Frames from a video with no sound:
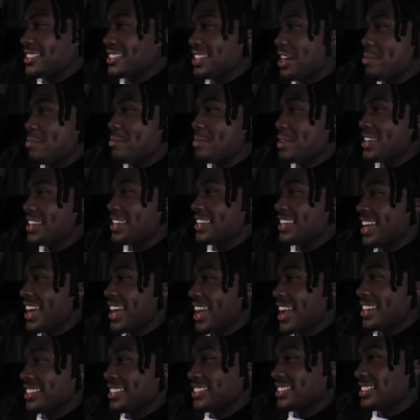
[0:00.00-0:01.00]
I mean,
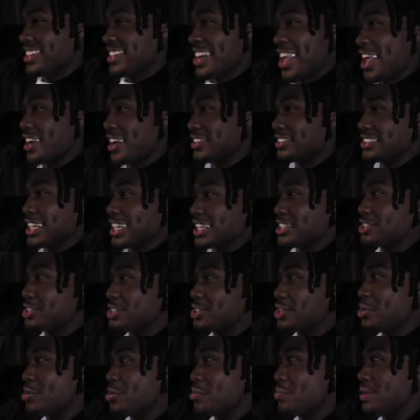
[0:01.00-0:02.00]
like, I
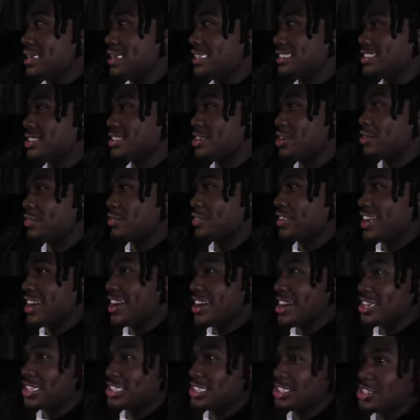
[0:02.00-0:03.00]
just go based off
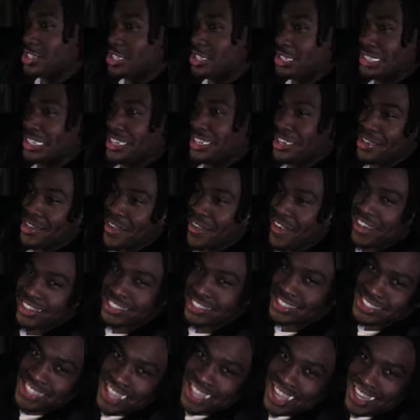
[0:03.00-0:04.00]
character. You know,
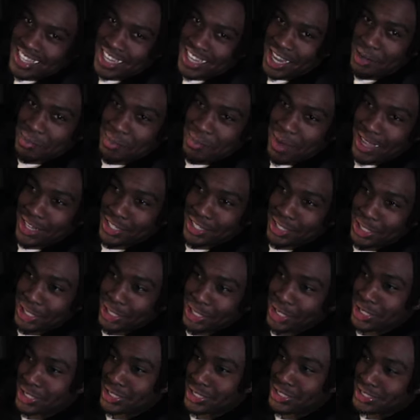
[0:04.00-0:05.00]
mm -hmm. not by the
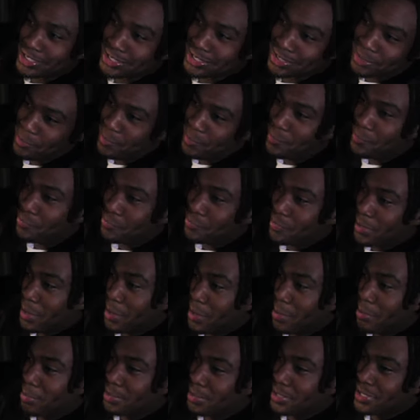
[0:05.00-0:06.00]
looks.
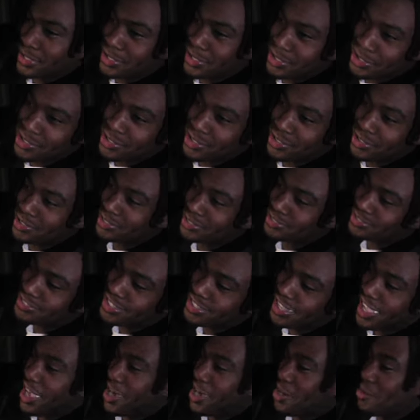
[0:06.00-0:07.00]
Alright. But you know,
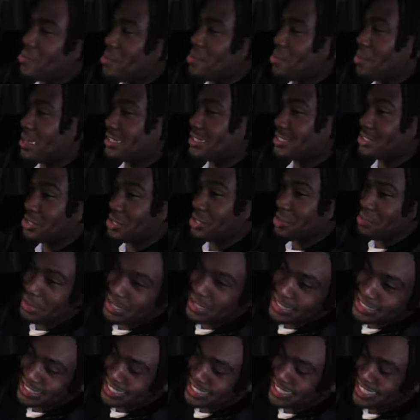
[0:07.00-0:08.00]
I my joint to
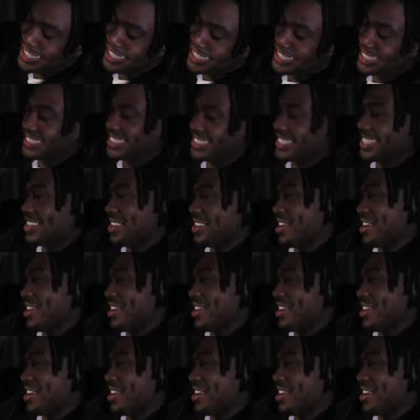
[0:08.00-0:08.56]
be a 10 out of 10.